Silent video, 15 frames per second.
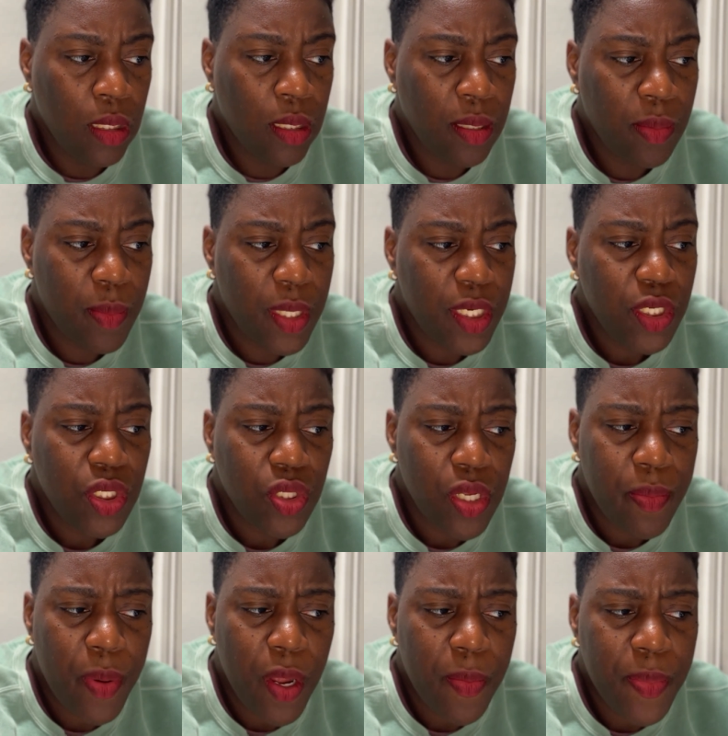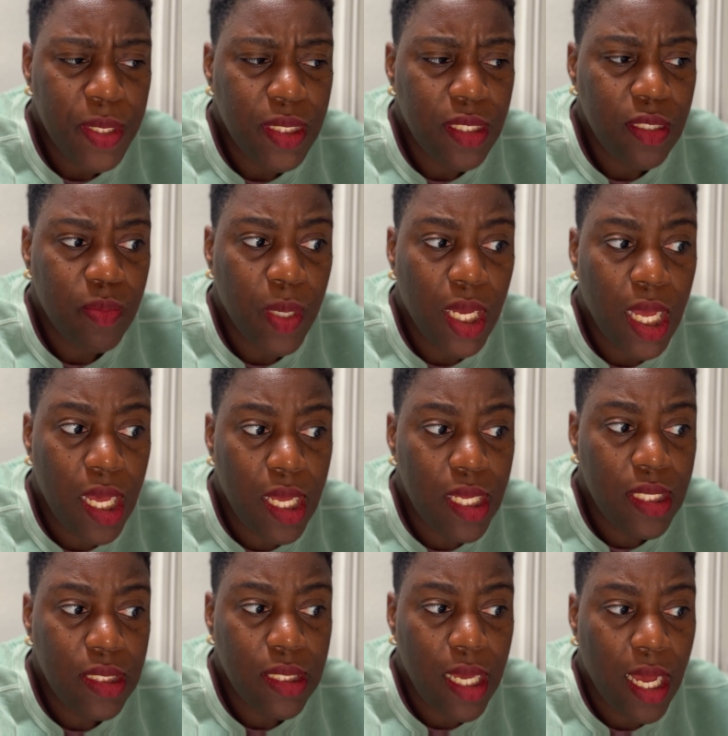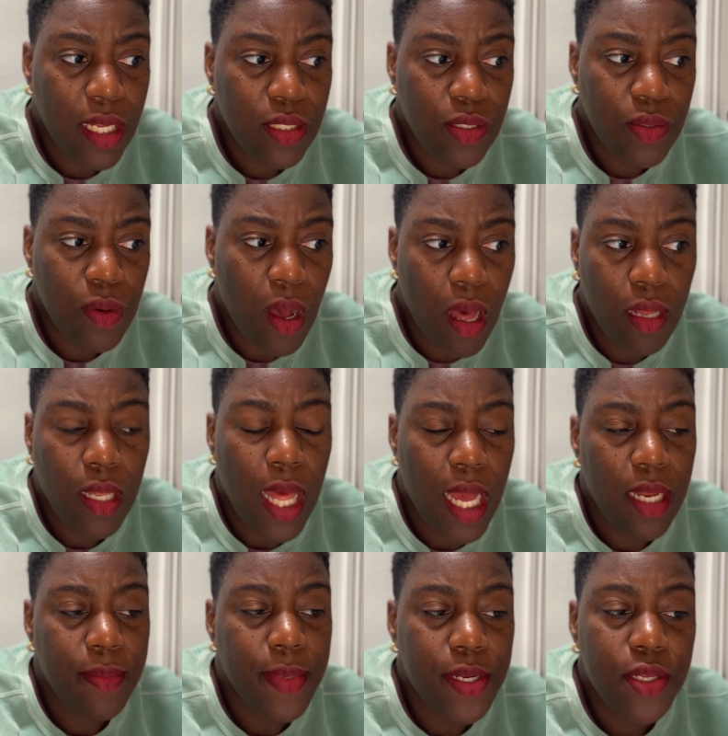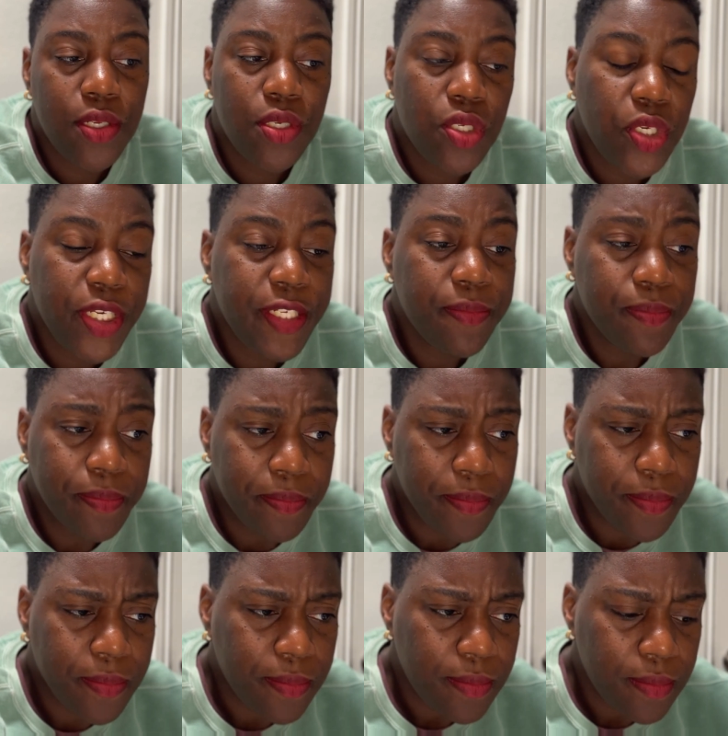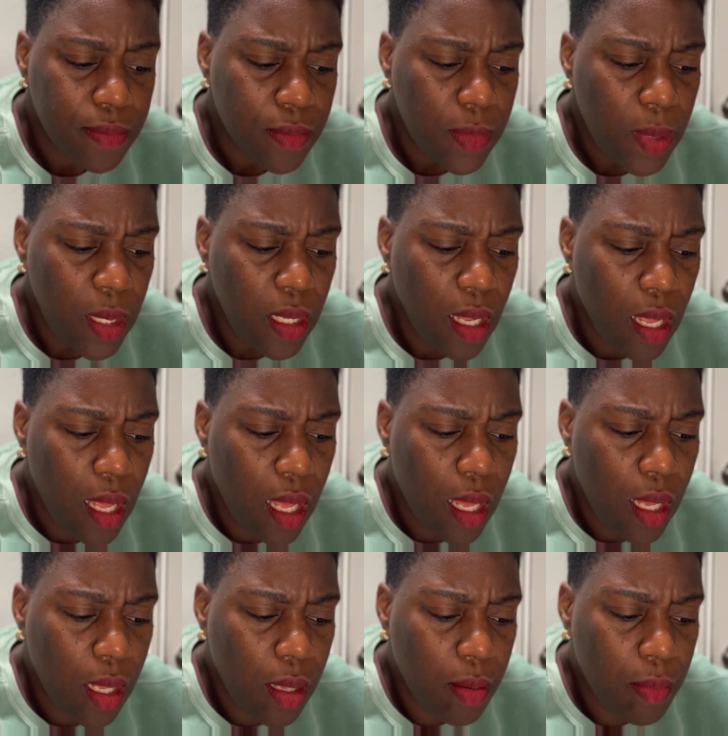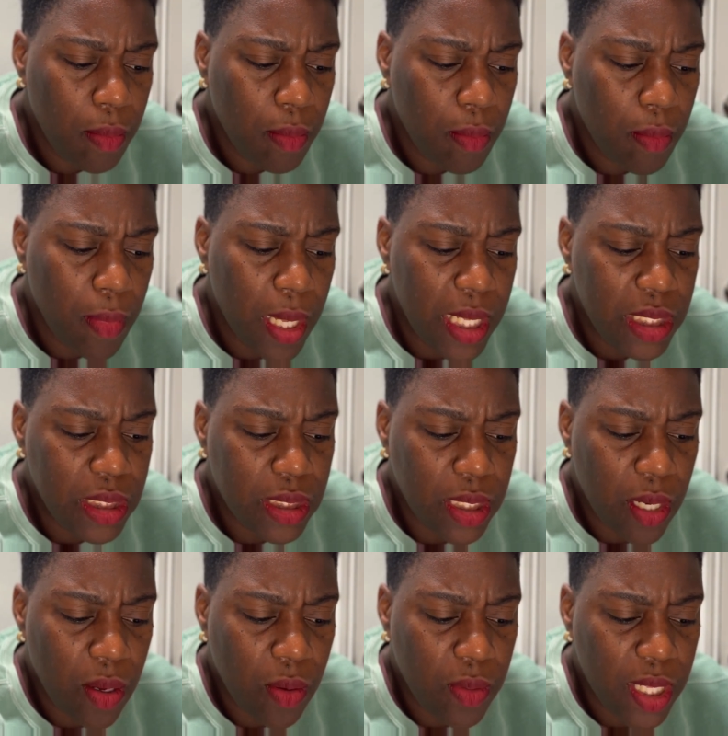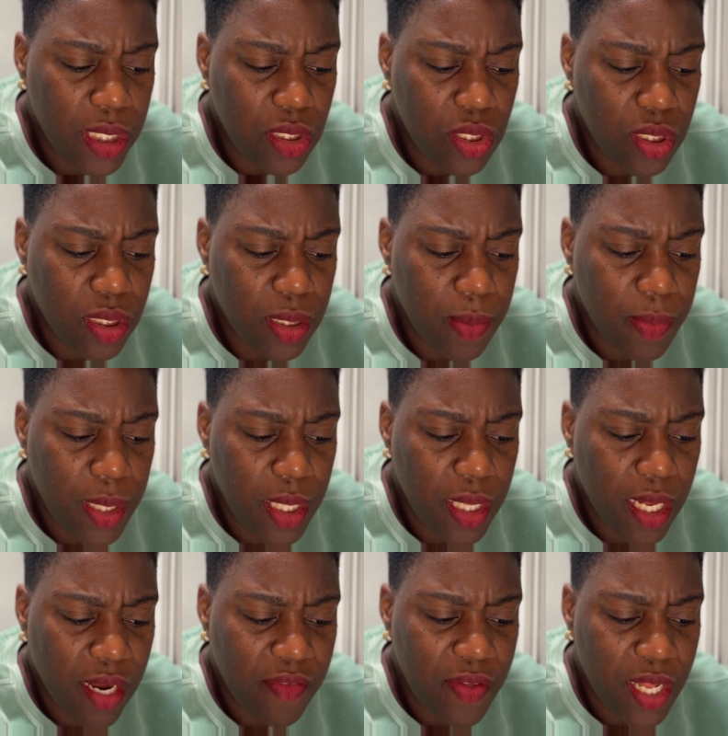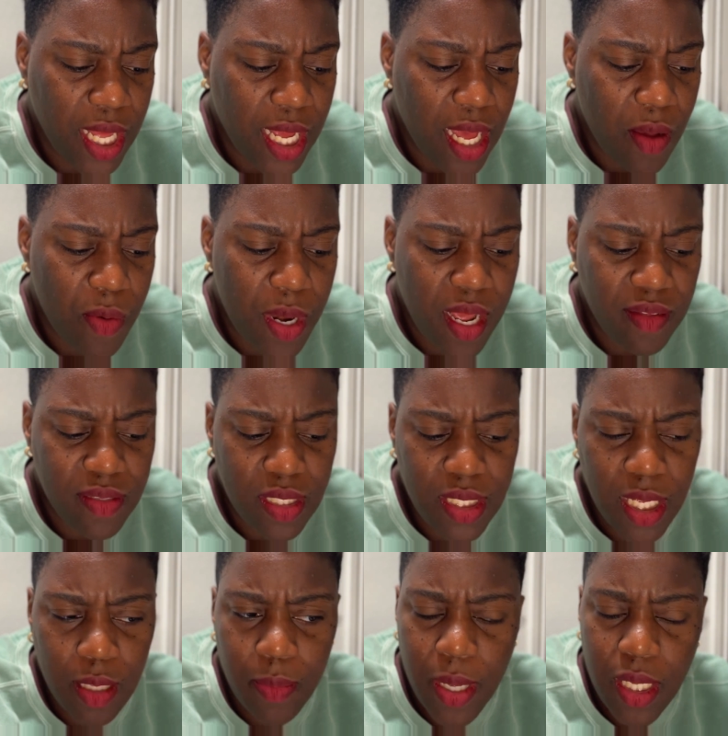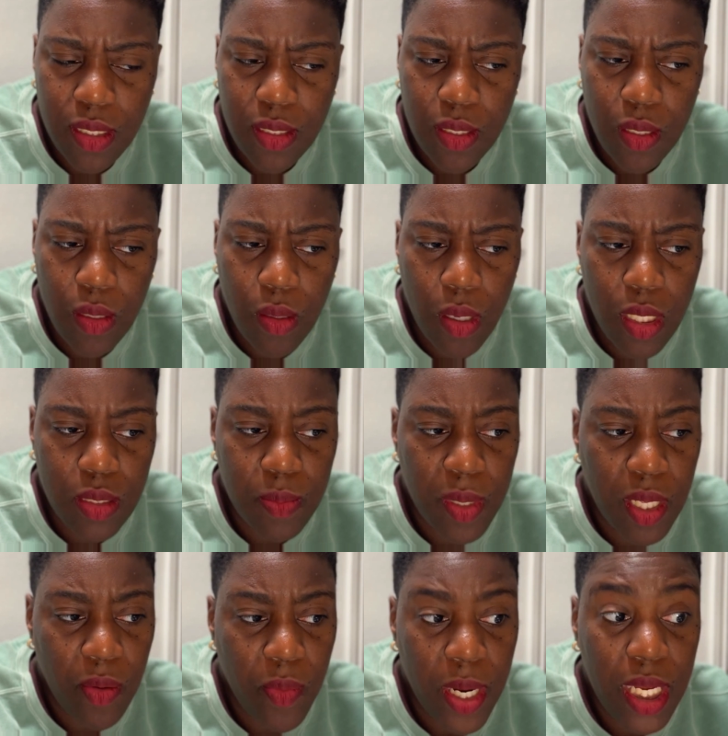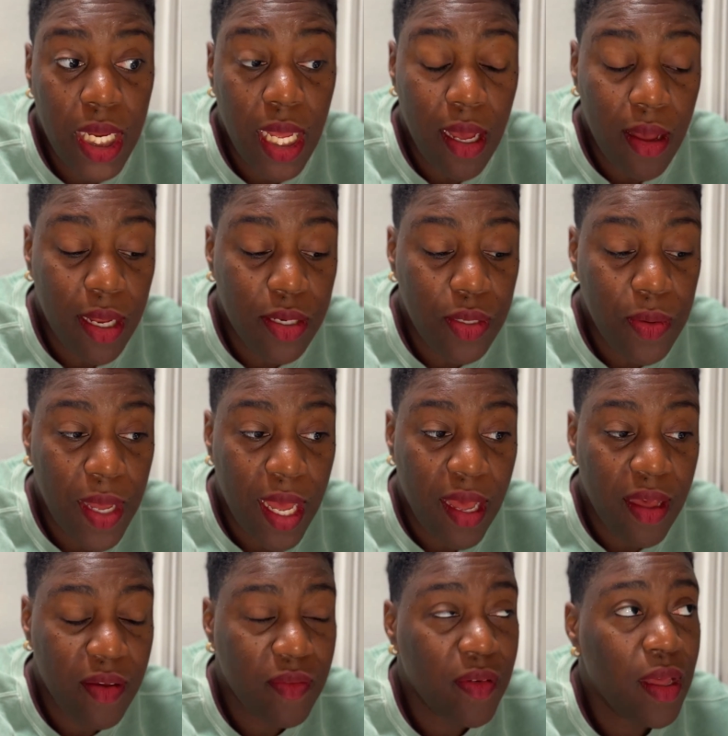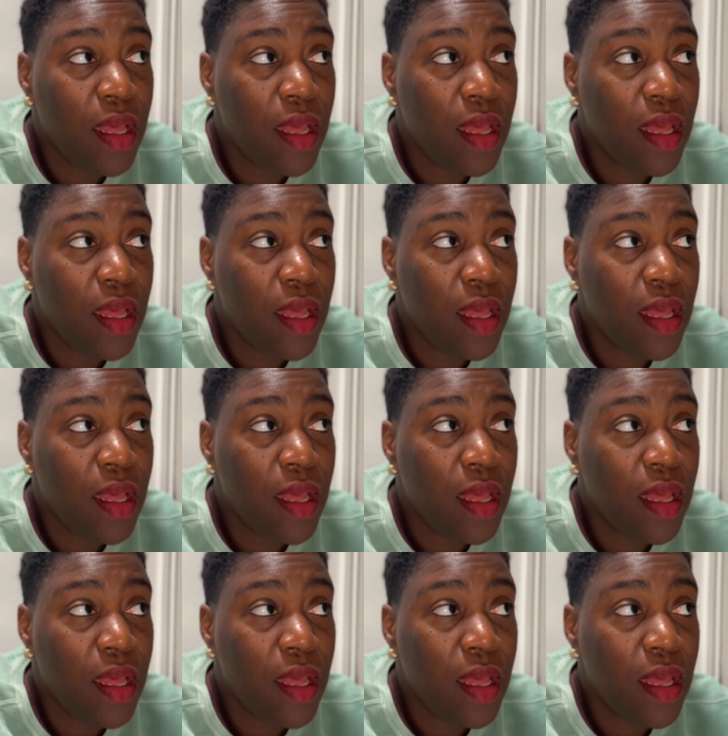ministry purposes because I do online ministry. Um, and so that's just something that I feel like I would have to take back to the Lord. But right now, I do have